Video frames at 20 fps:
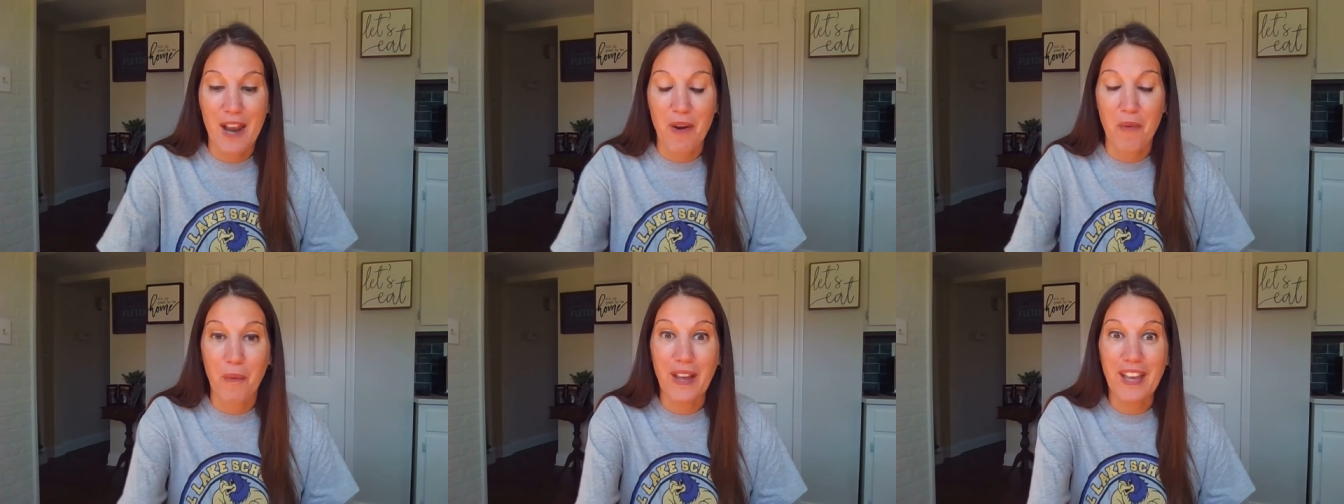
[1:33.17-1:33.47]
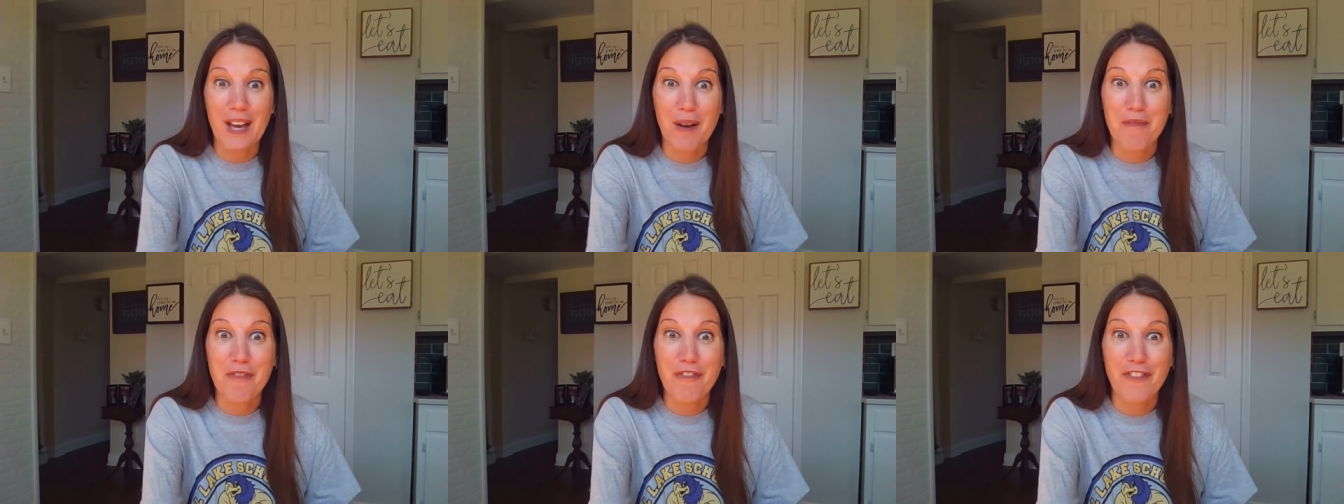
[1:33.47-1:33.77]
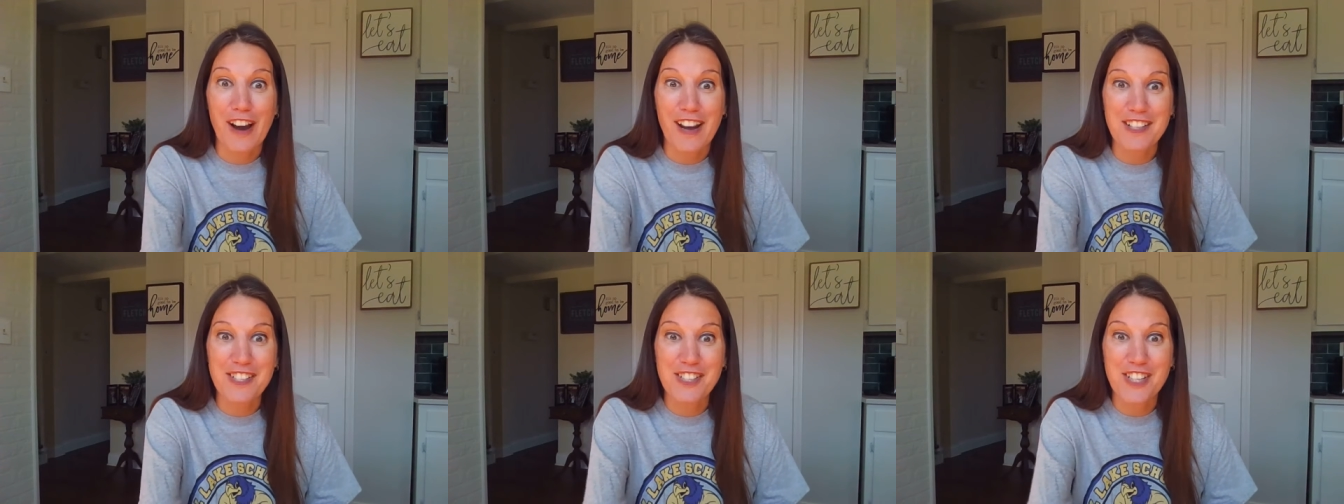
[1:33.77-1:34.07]
and wake up
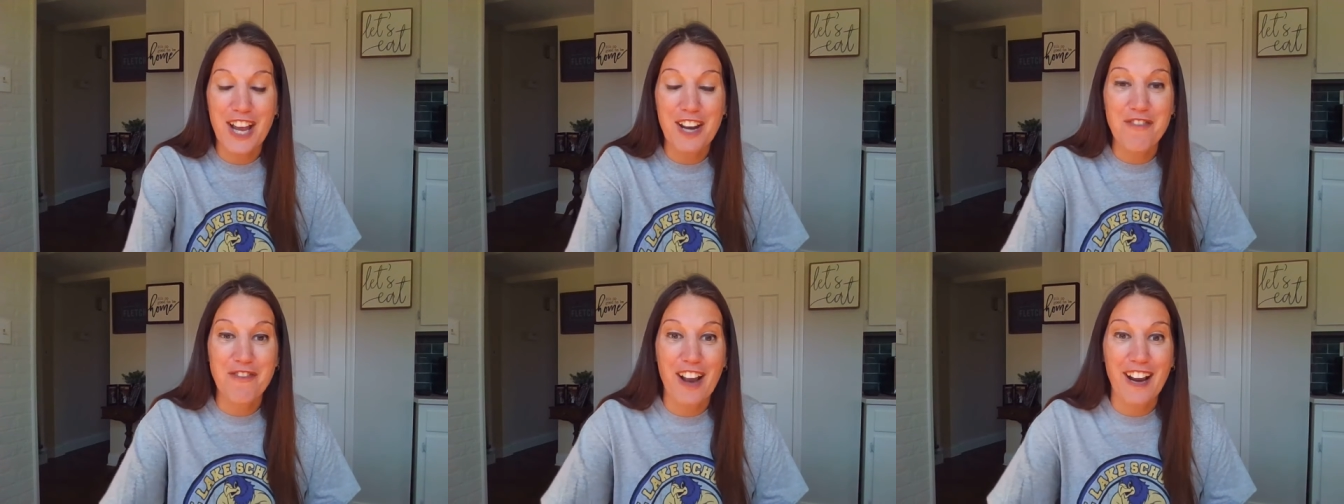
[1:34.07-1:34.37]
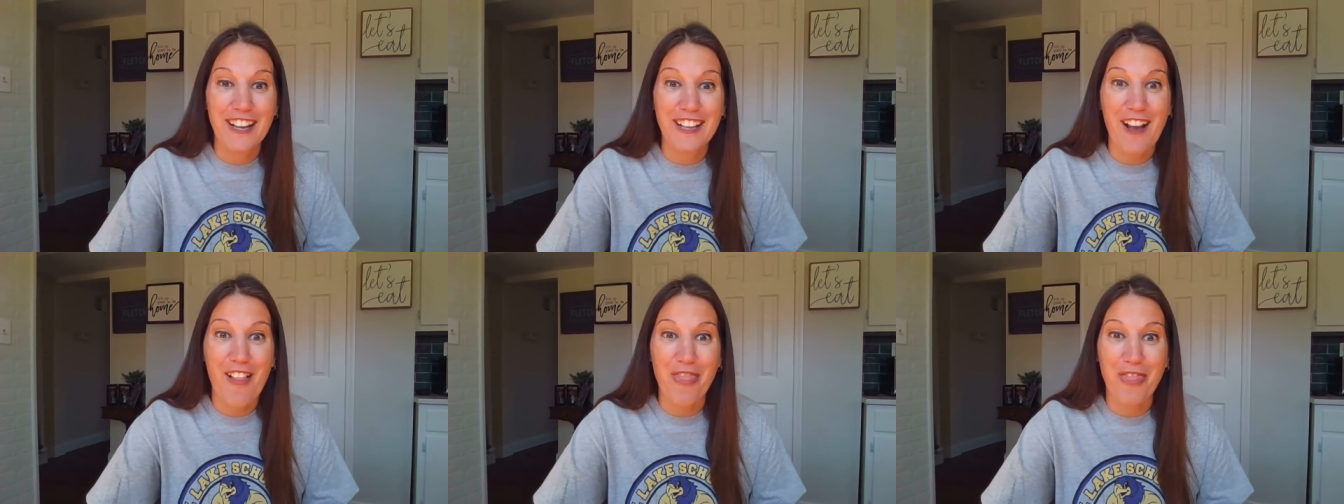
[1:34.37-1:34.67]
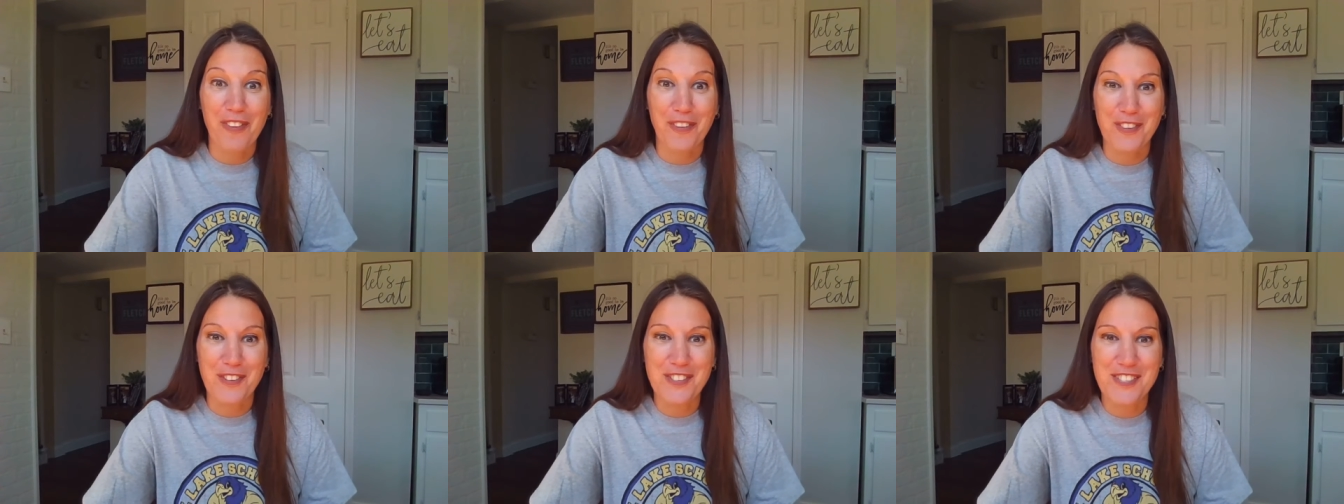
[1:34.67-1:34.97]
fresh and ready
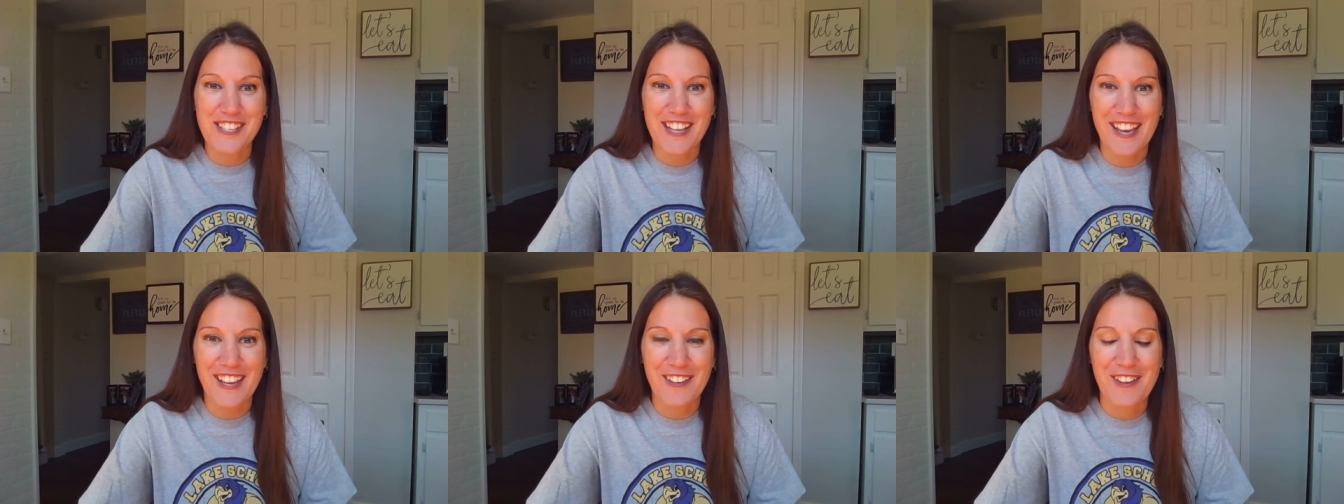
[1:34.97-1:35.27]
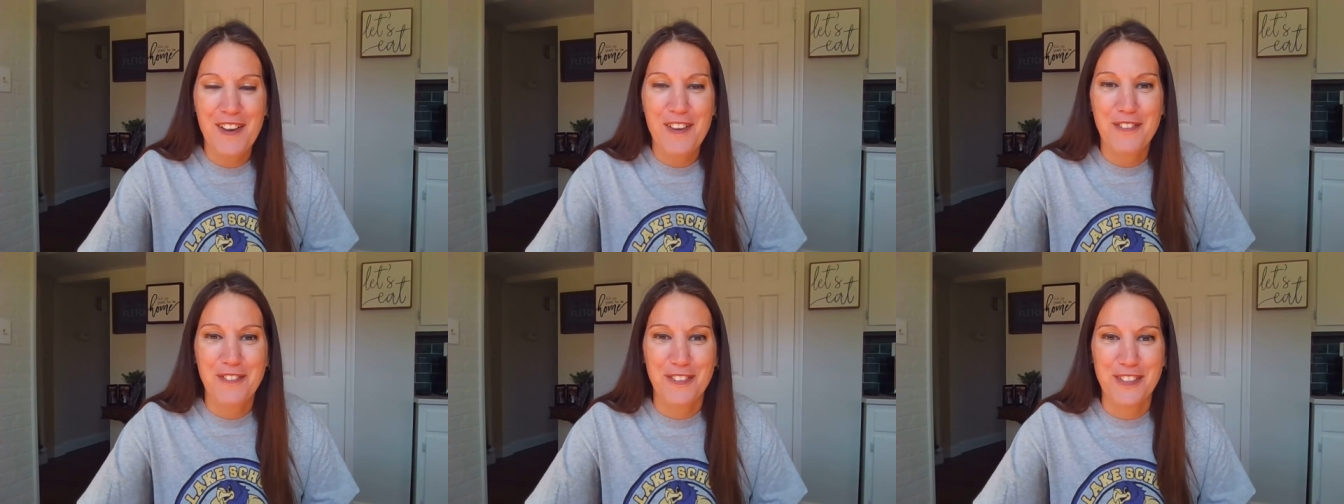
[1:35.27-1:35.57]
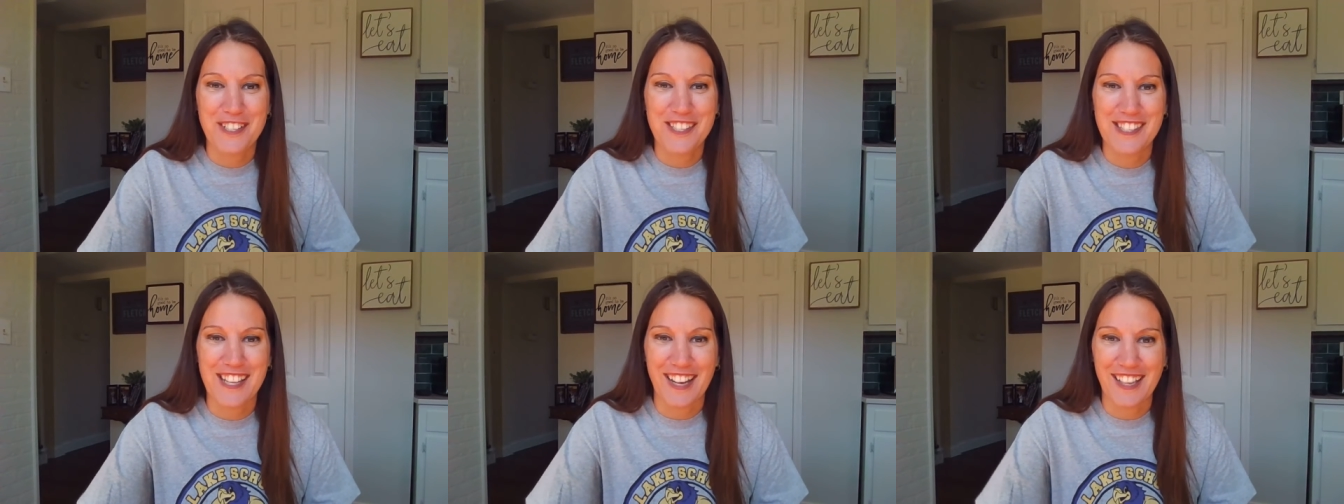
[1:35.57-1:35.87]
on Thursday
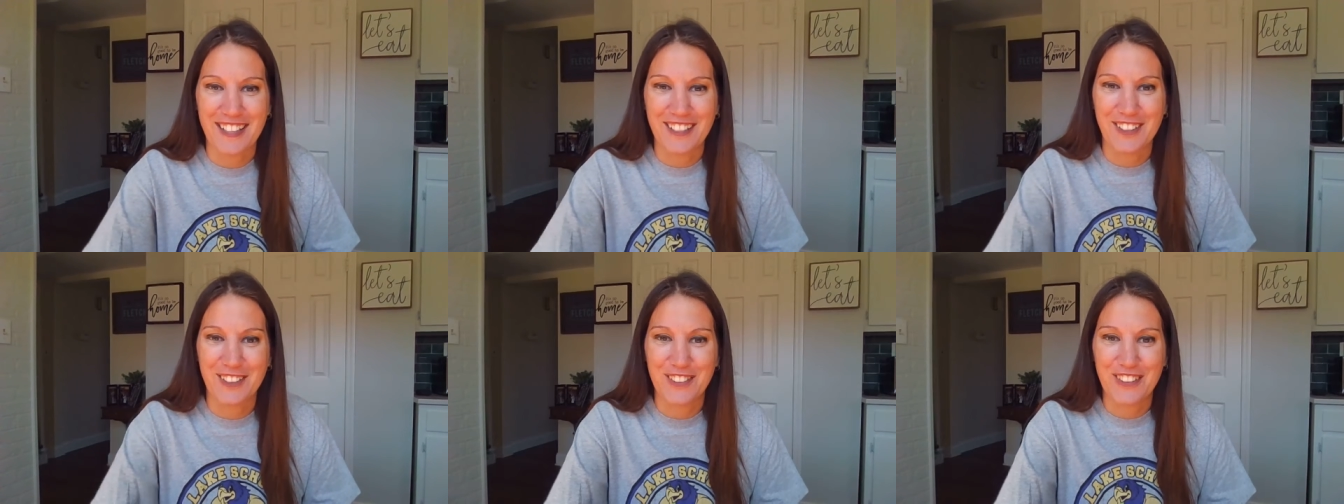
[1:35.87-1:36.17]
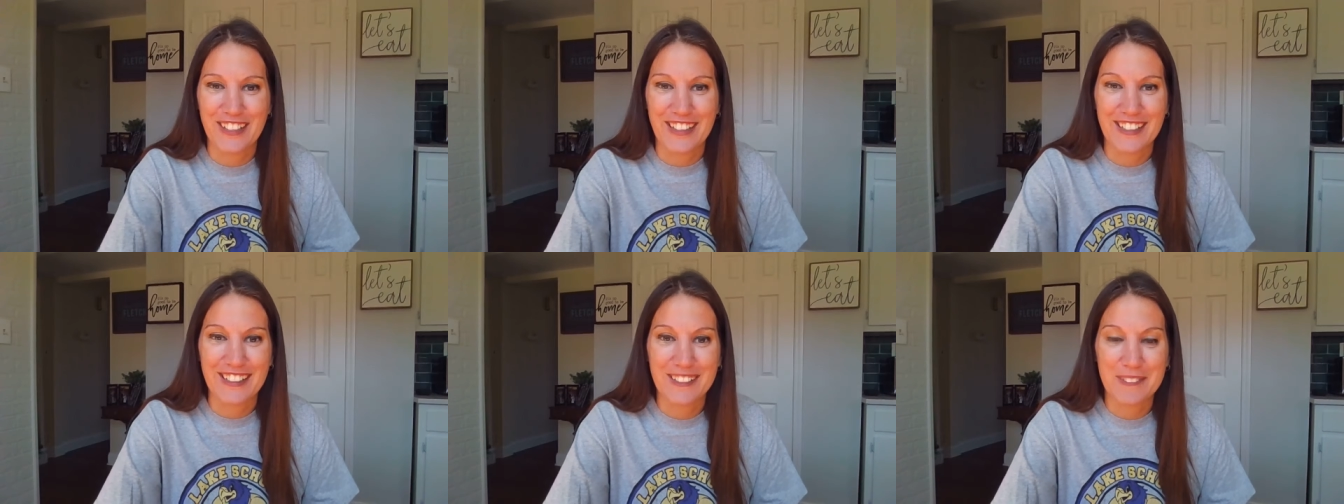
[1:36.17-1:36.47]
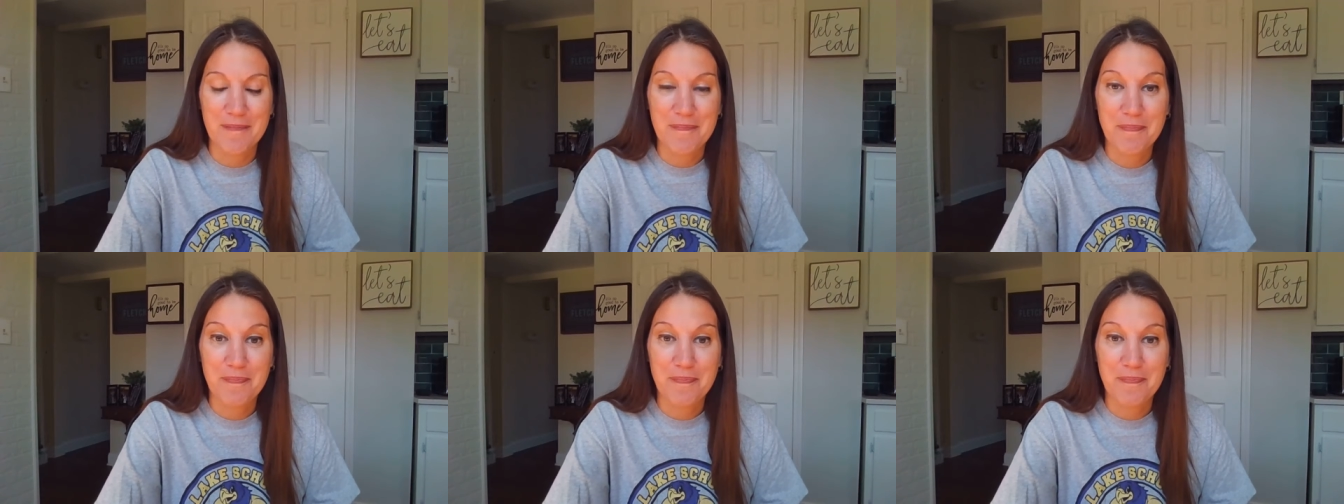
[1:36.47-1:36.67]
for second grade.